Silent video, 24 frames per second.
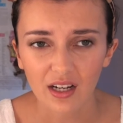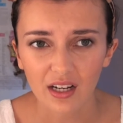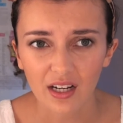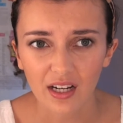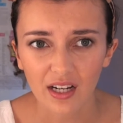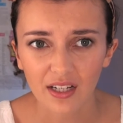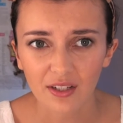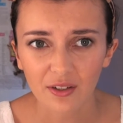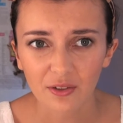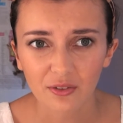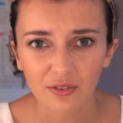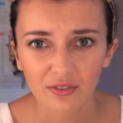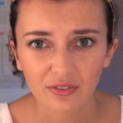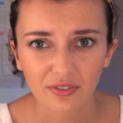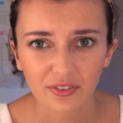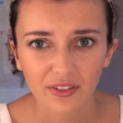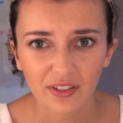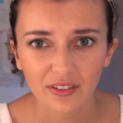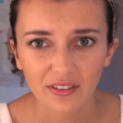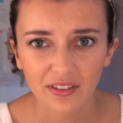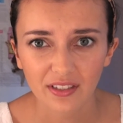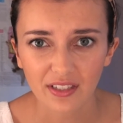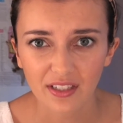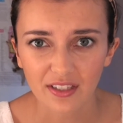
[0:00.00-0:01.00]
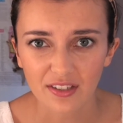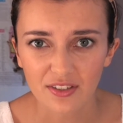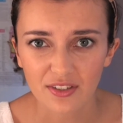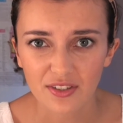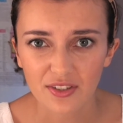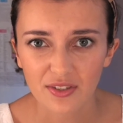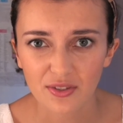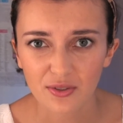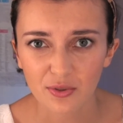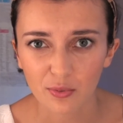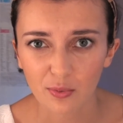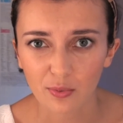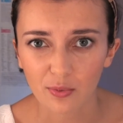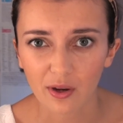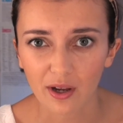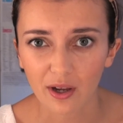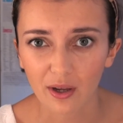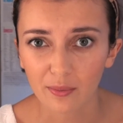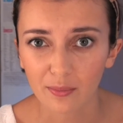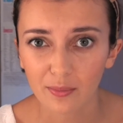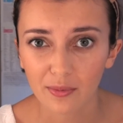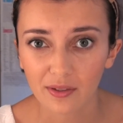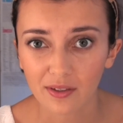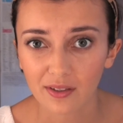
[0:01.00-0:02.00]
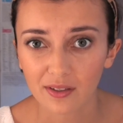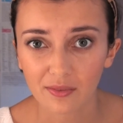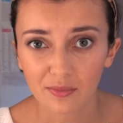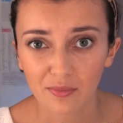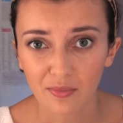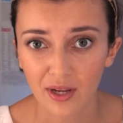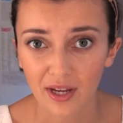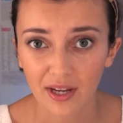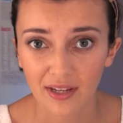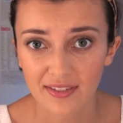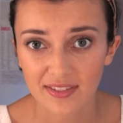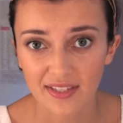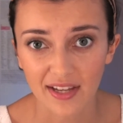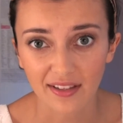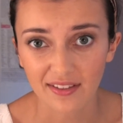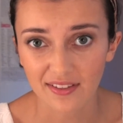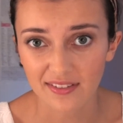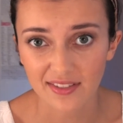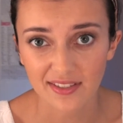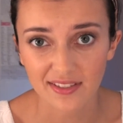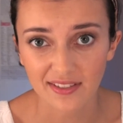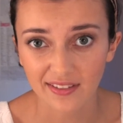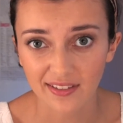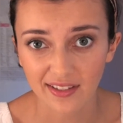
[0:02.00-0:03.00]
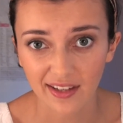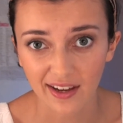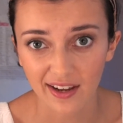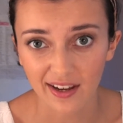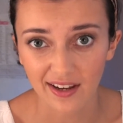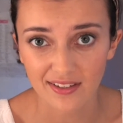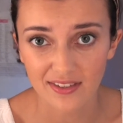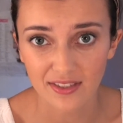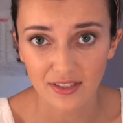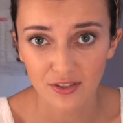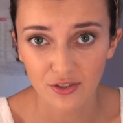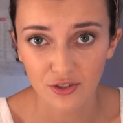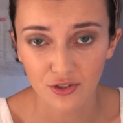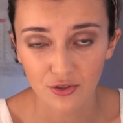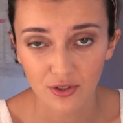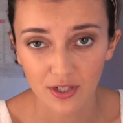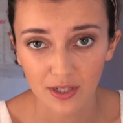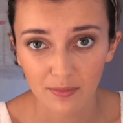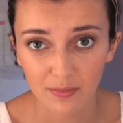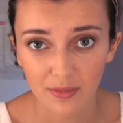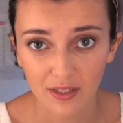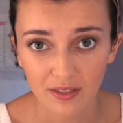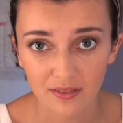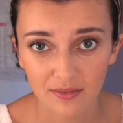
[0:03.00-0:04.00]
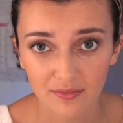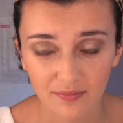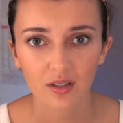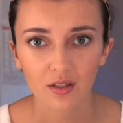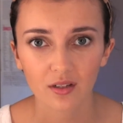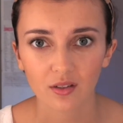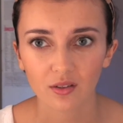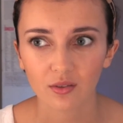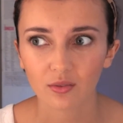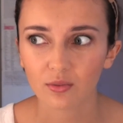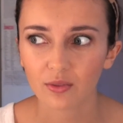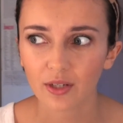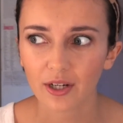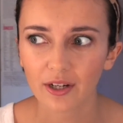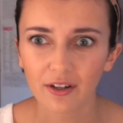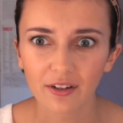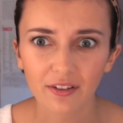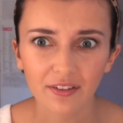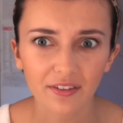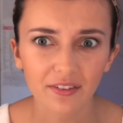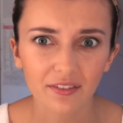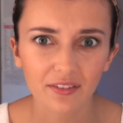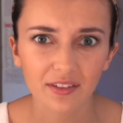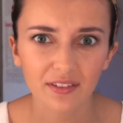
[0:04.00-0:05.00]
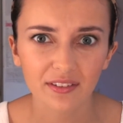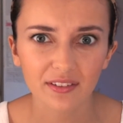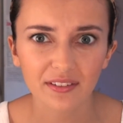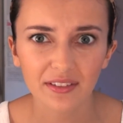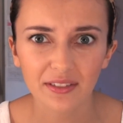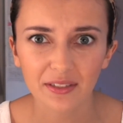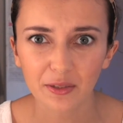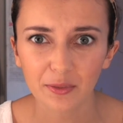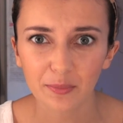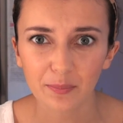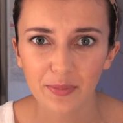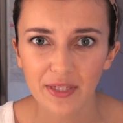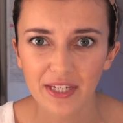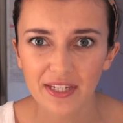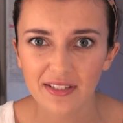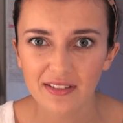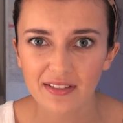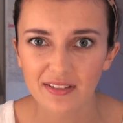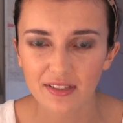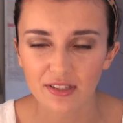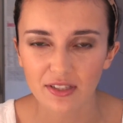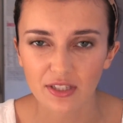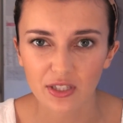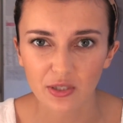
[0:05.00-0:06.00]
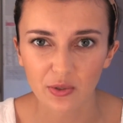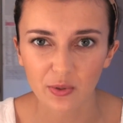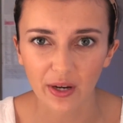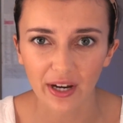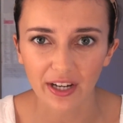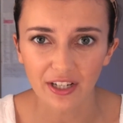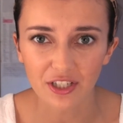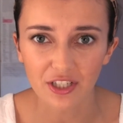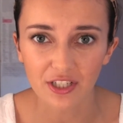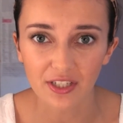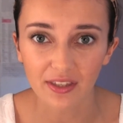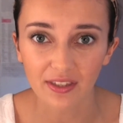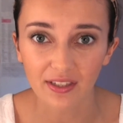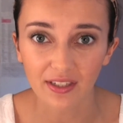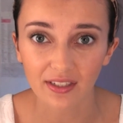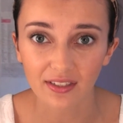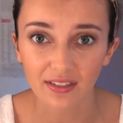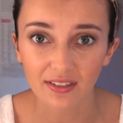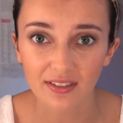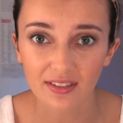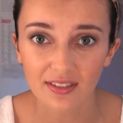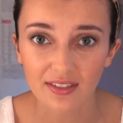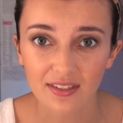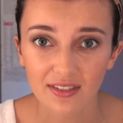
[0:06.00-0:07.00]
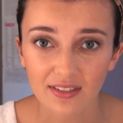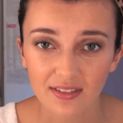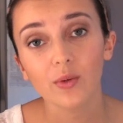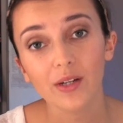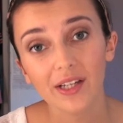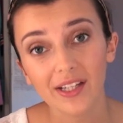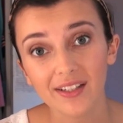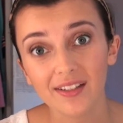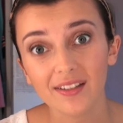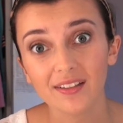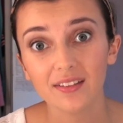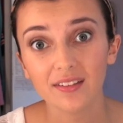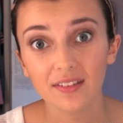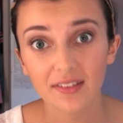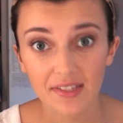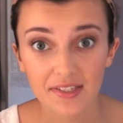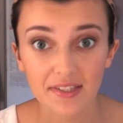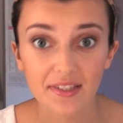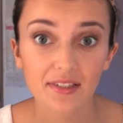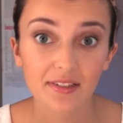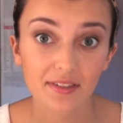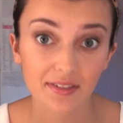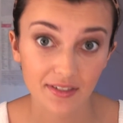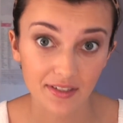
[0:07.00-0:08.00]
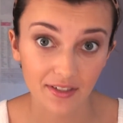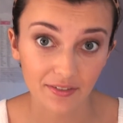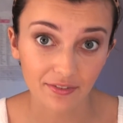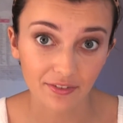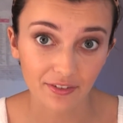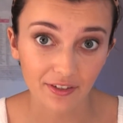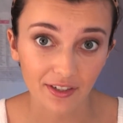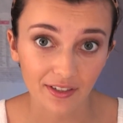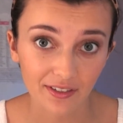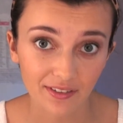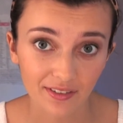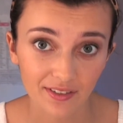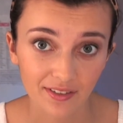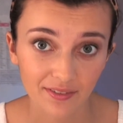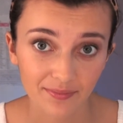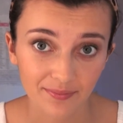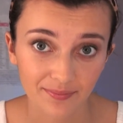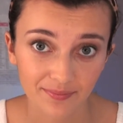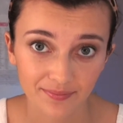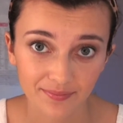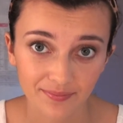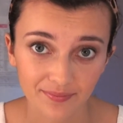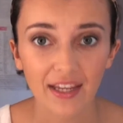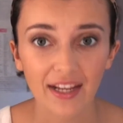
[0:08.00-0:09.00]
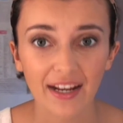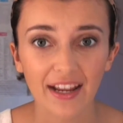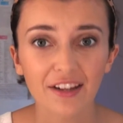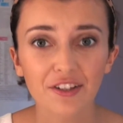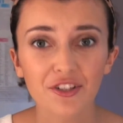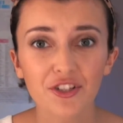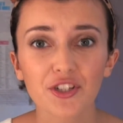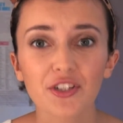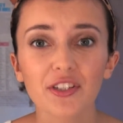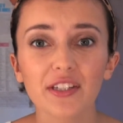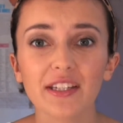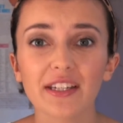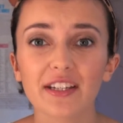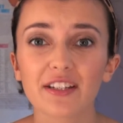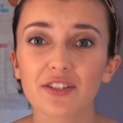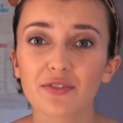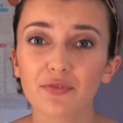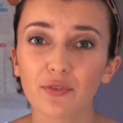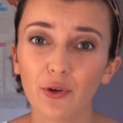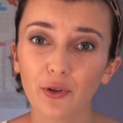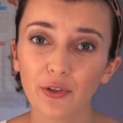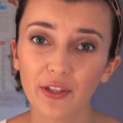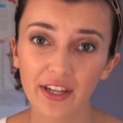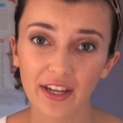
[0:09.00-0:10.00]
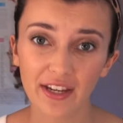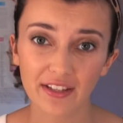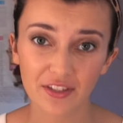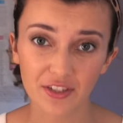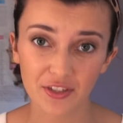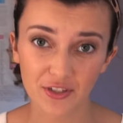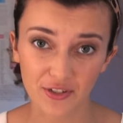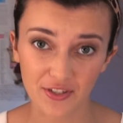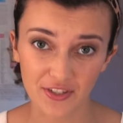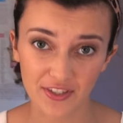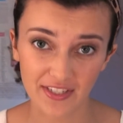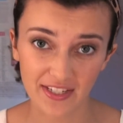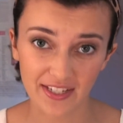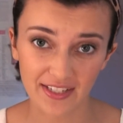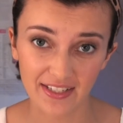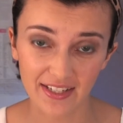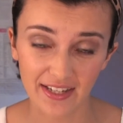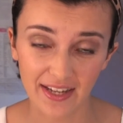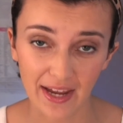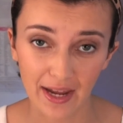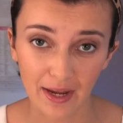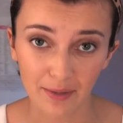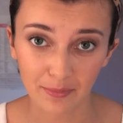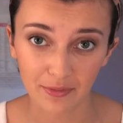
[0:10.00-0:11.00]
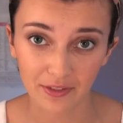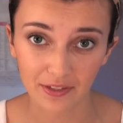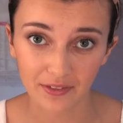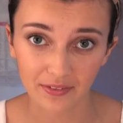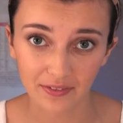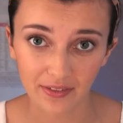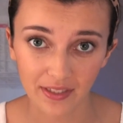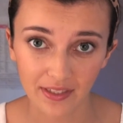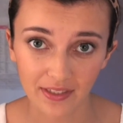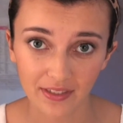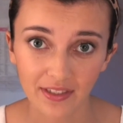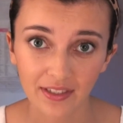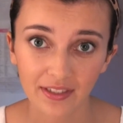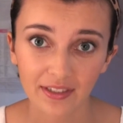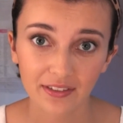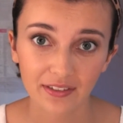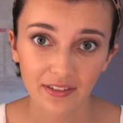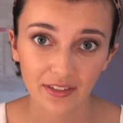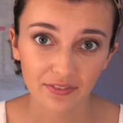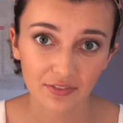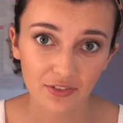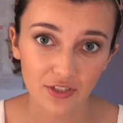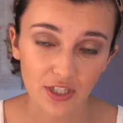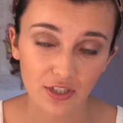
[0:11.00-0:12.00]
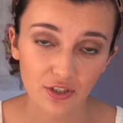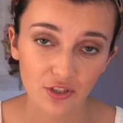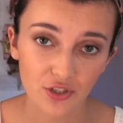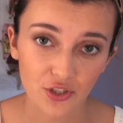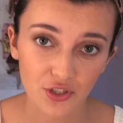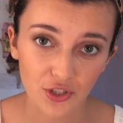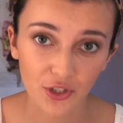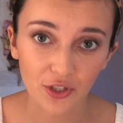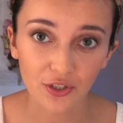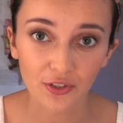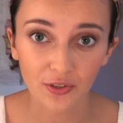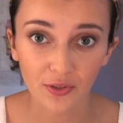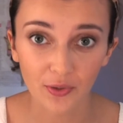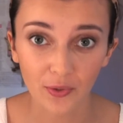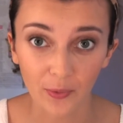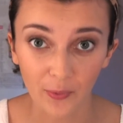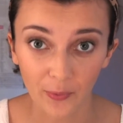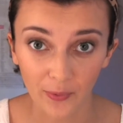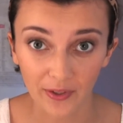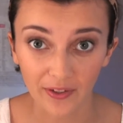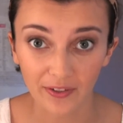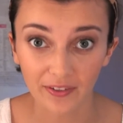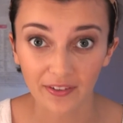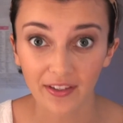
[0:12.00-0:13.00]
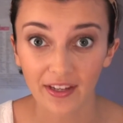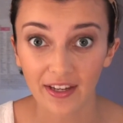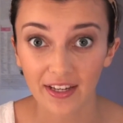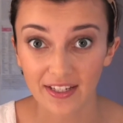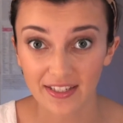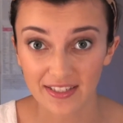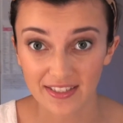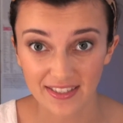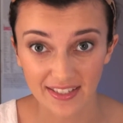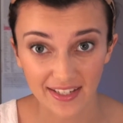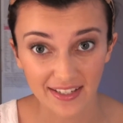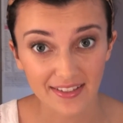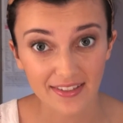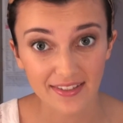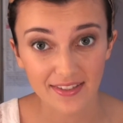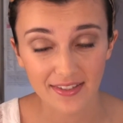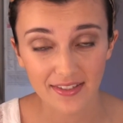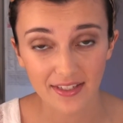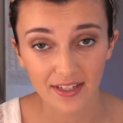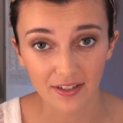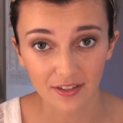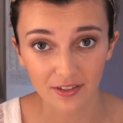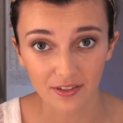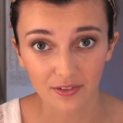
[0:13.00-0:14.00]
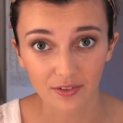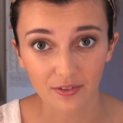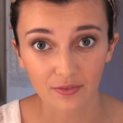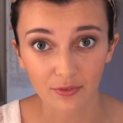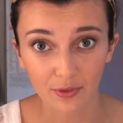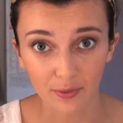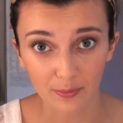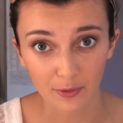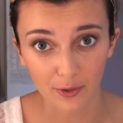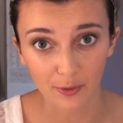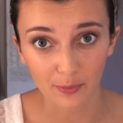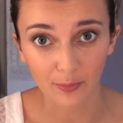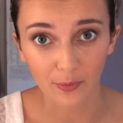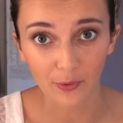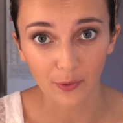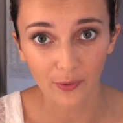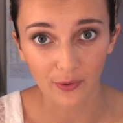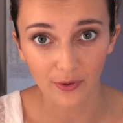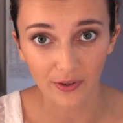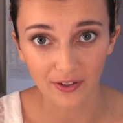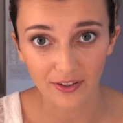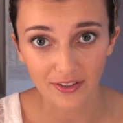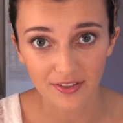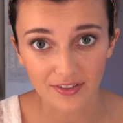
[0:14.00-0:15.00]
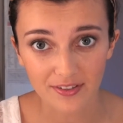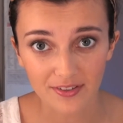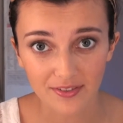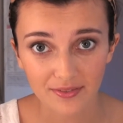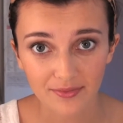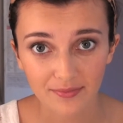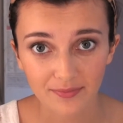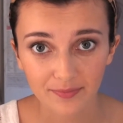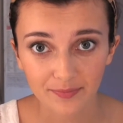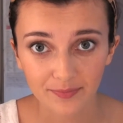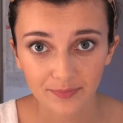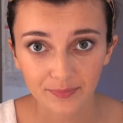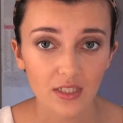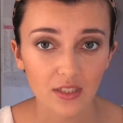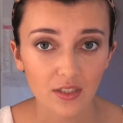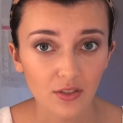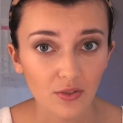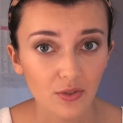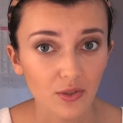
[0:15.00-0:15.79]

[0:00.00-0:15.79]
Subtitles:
I don't feel any scrub in my salicylic acid treatment. Where are the little beads and scratchy things? Well, this is different. It actually exfoliates your skin chemically, lifting dirt and oil and dead skin from your pores. Did